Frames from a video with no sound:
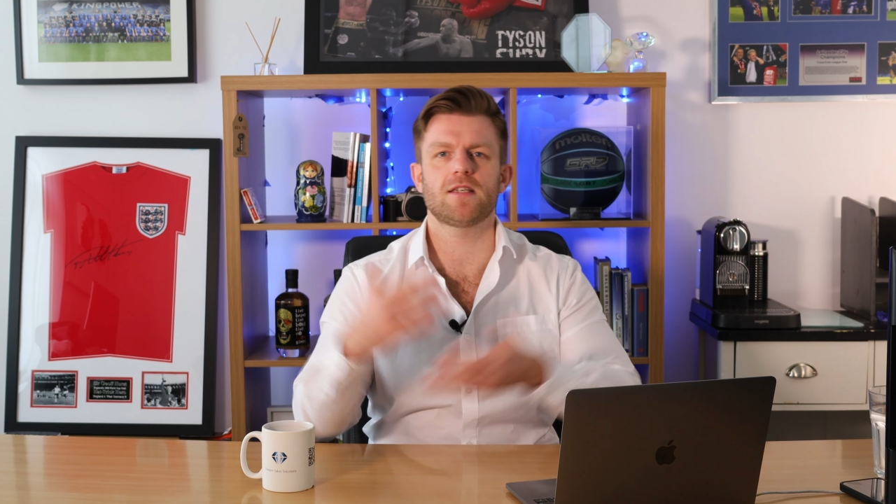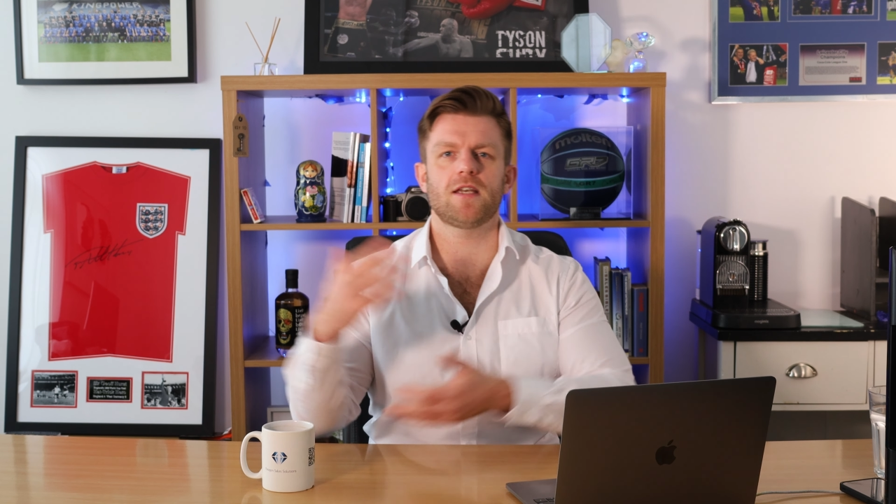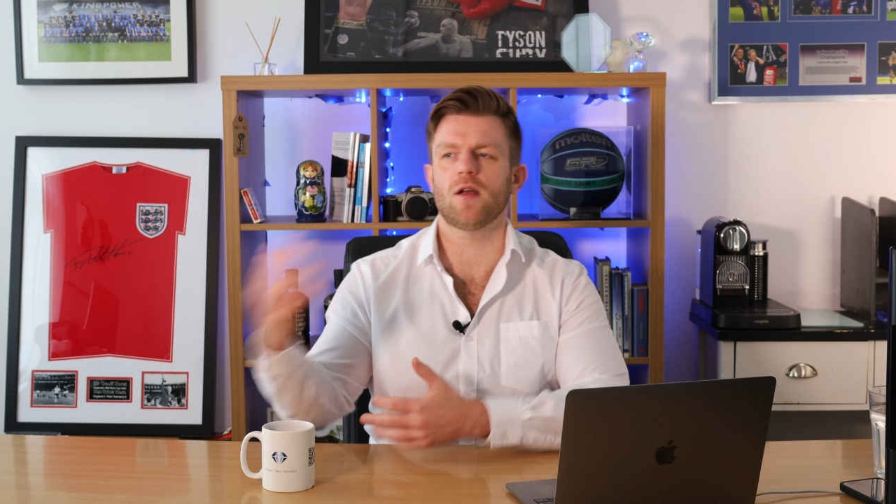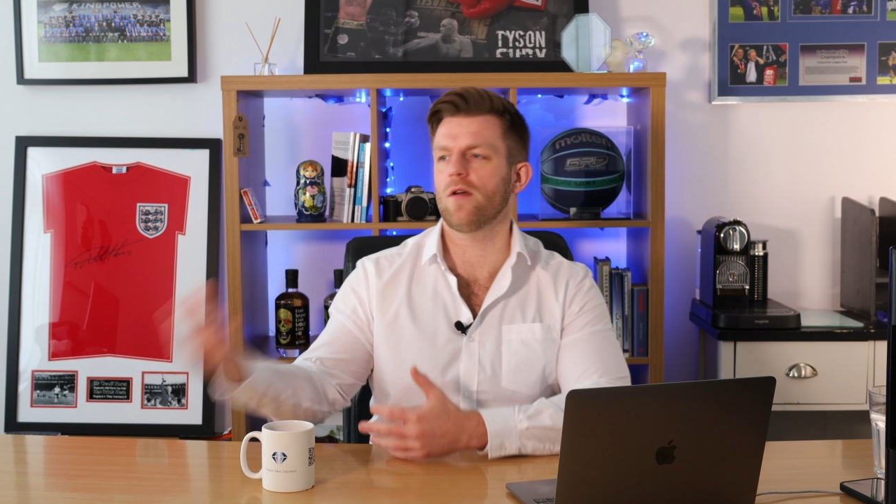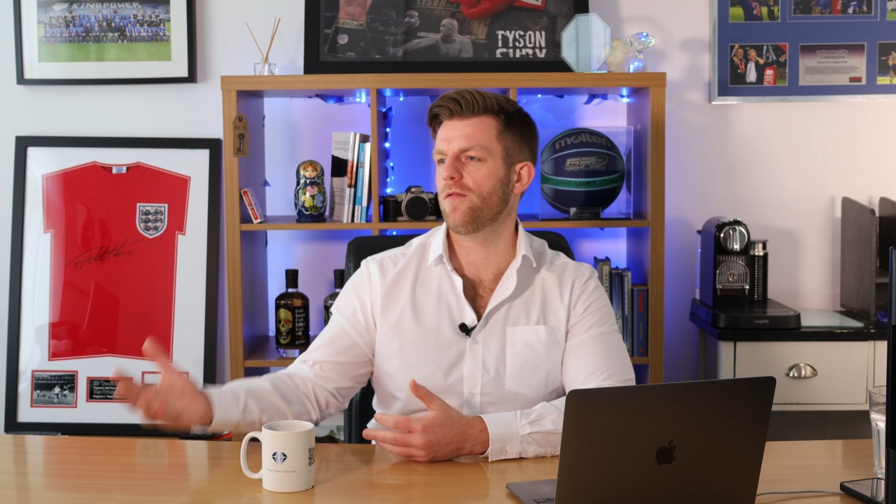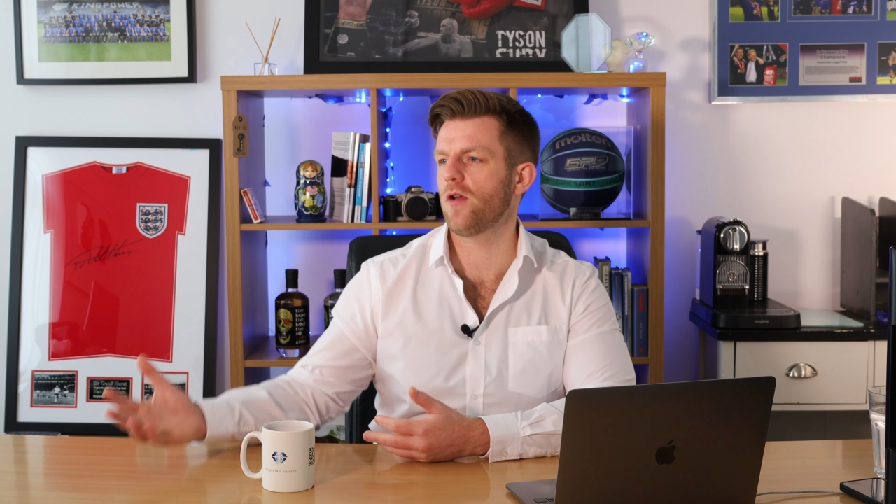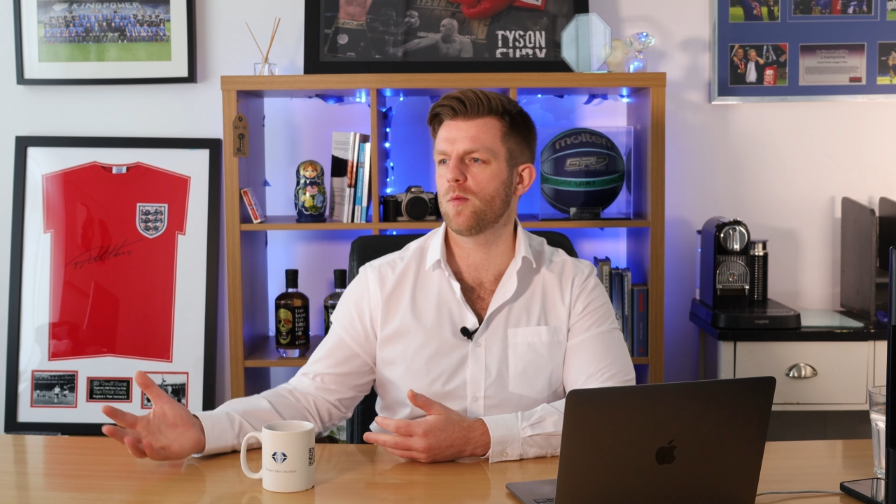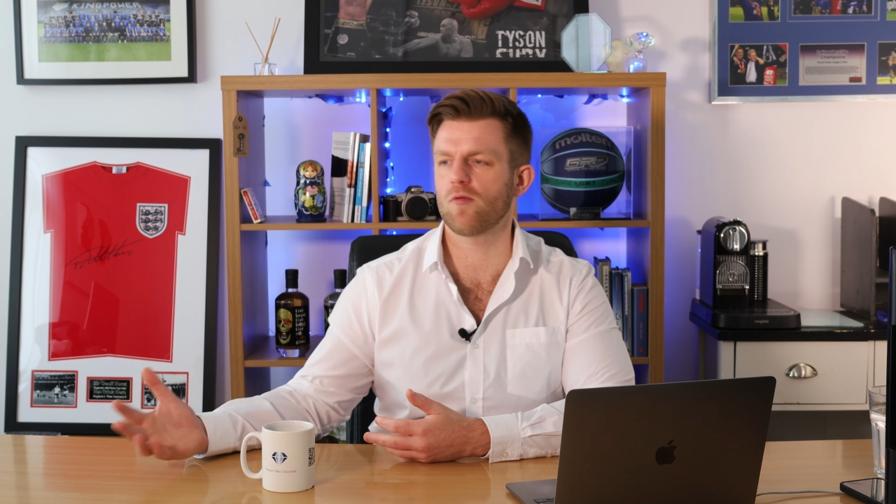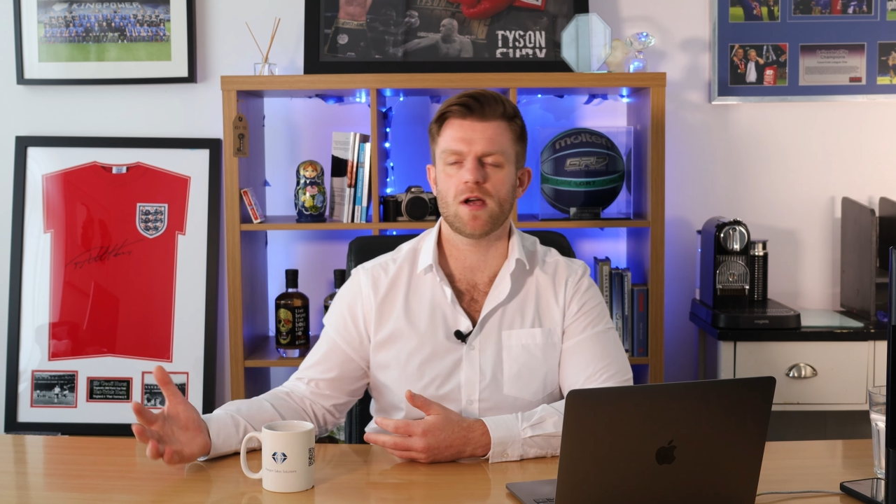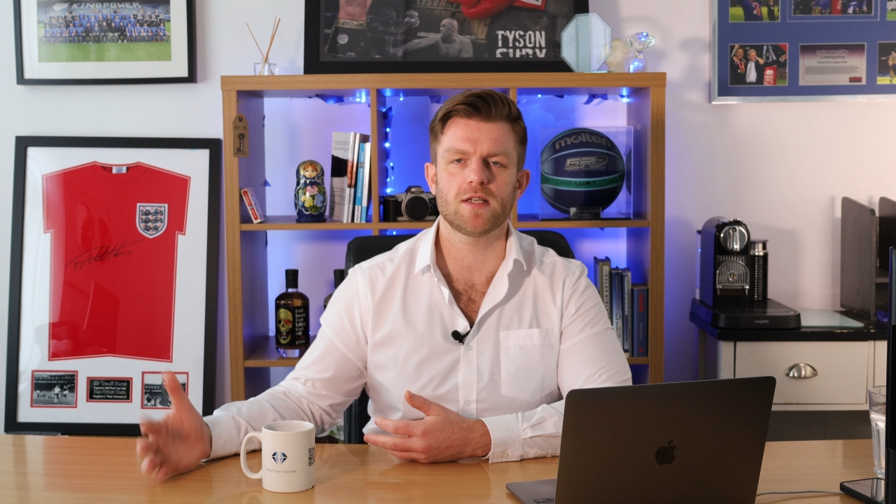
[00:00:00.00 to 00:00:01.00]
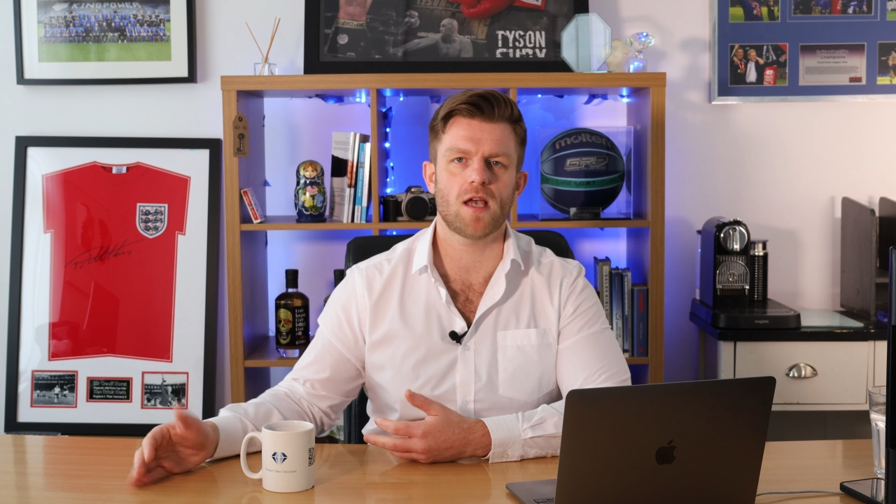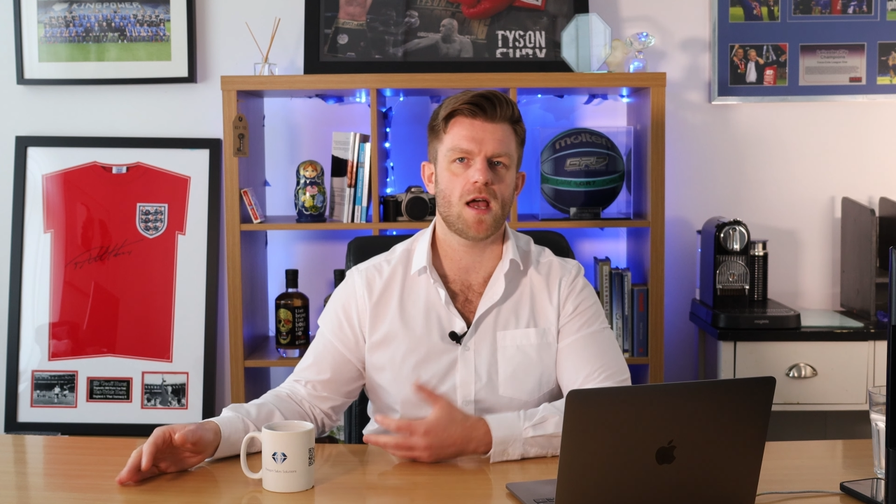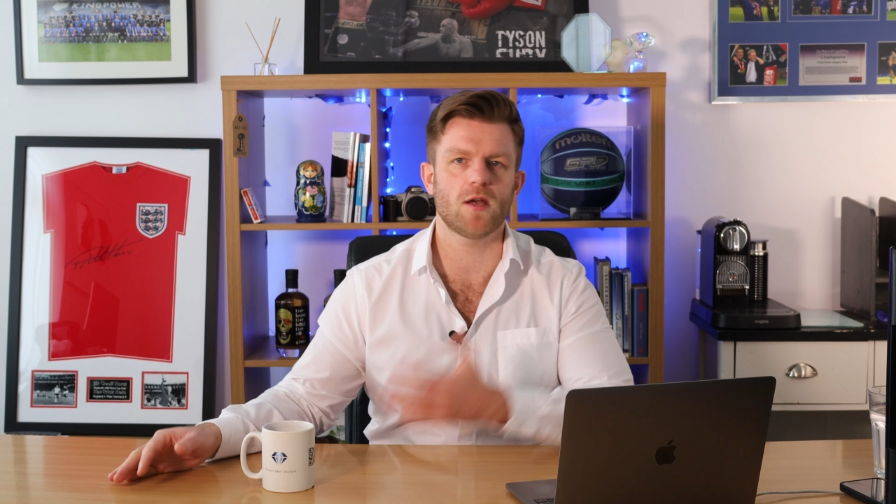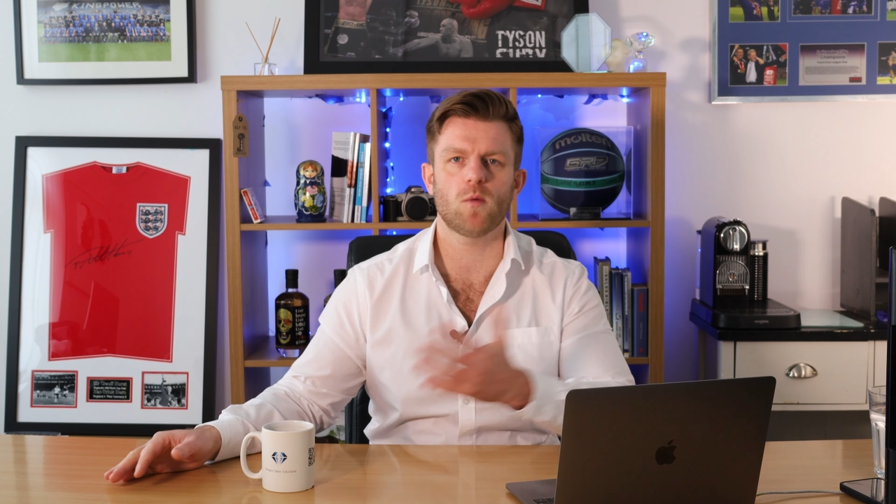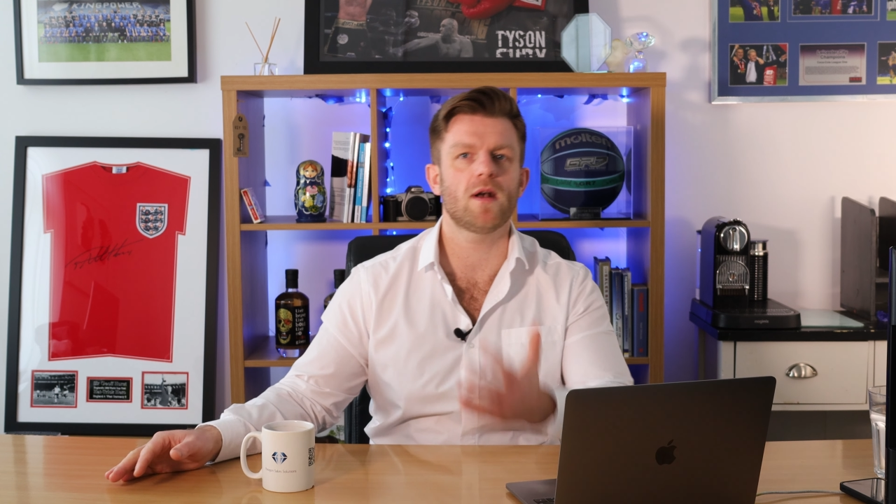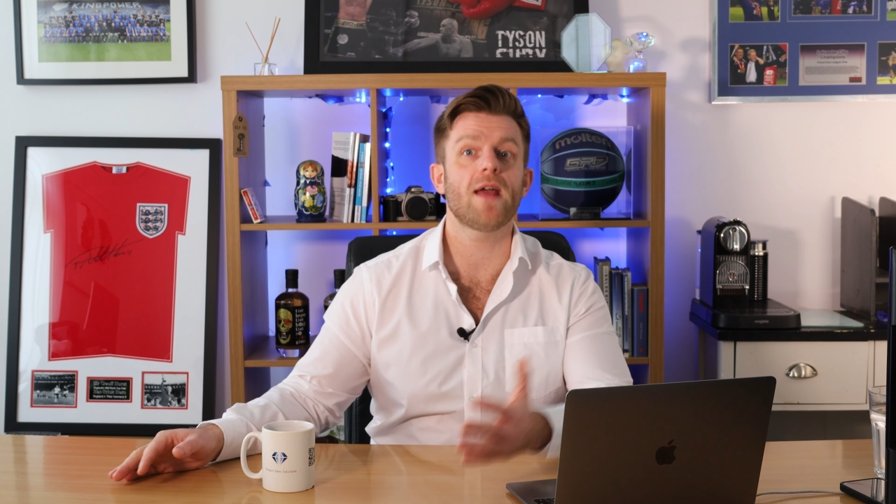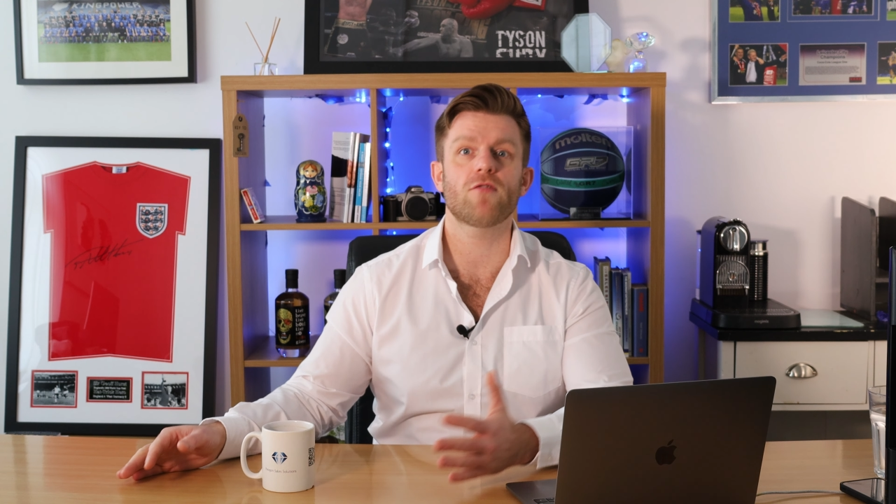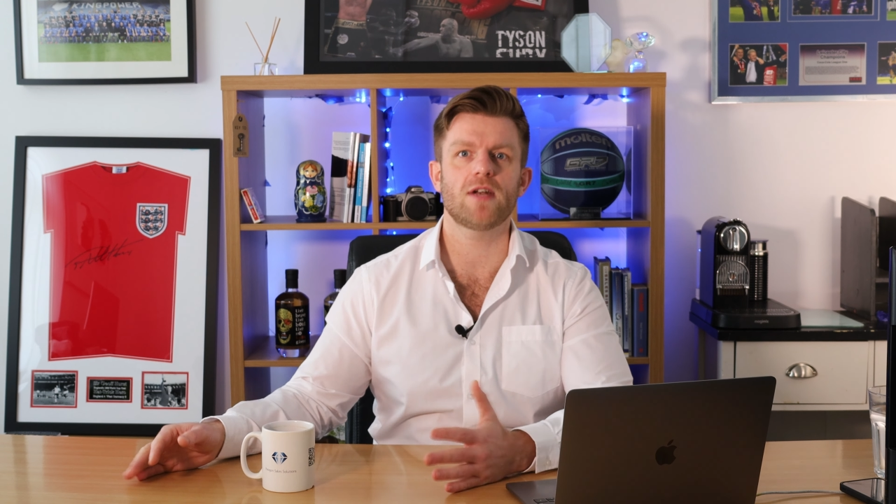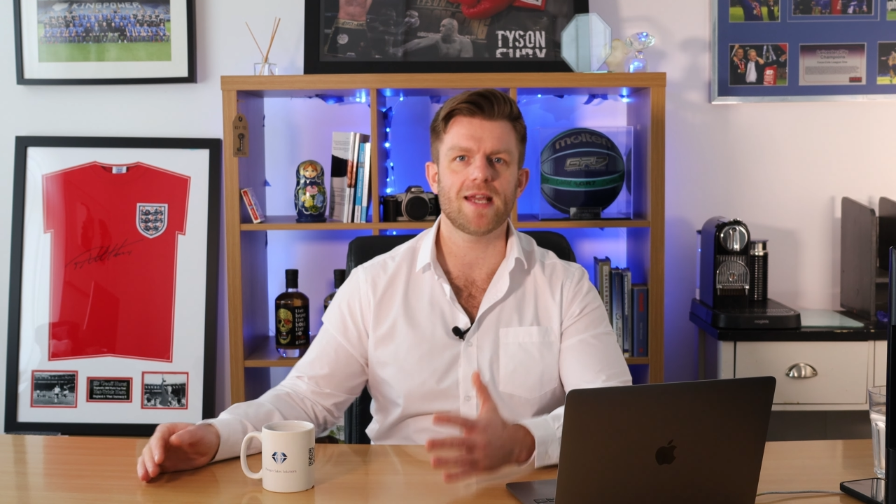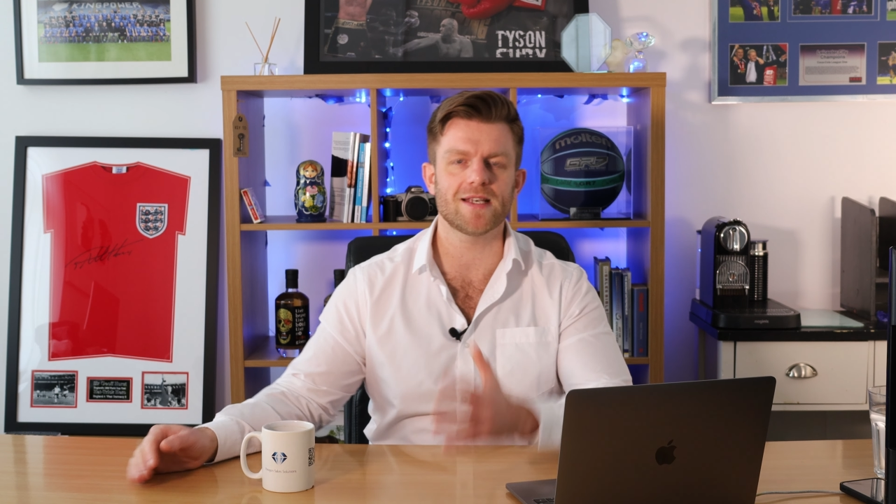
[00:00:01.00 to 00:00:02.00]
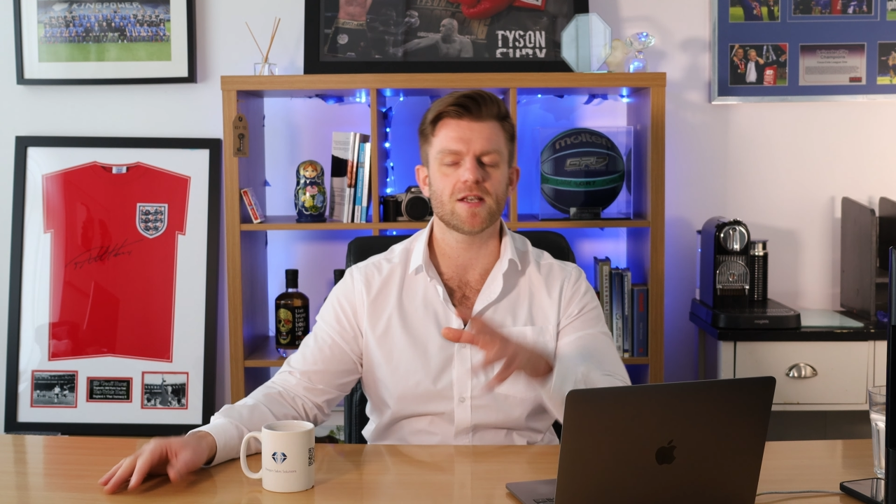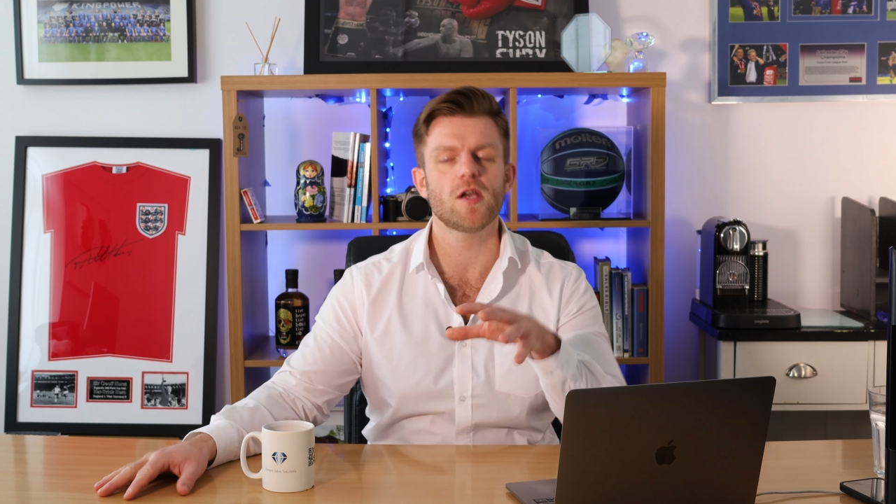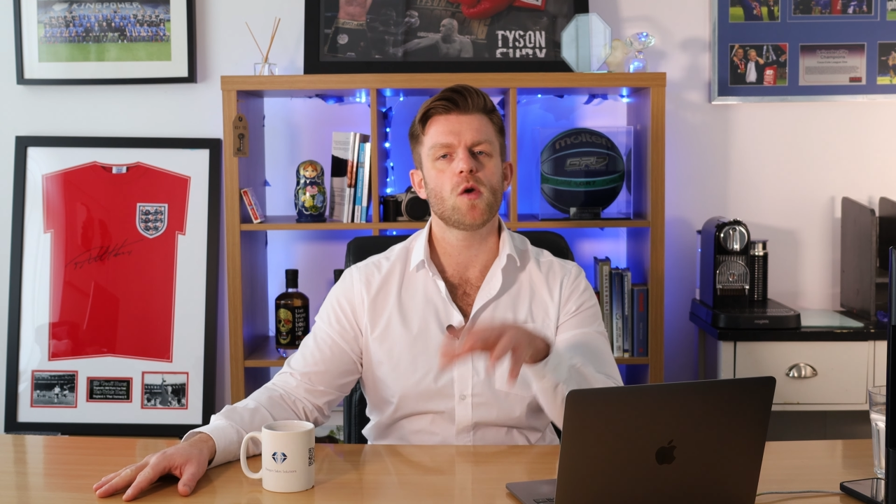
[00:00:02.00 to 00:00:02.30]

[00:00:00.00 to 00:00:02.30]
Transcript: a food price hike, whatever it is.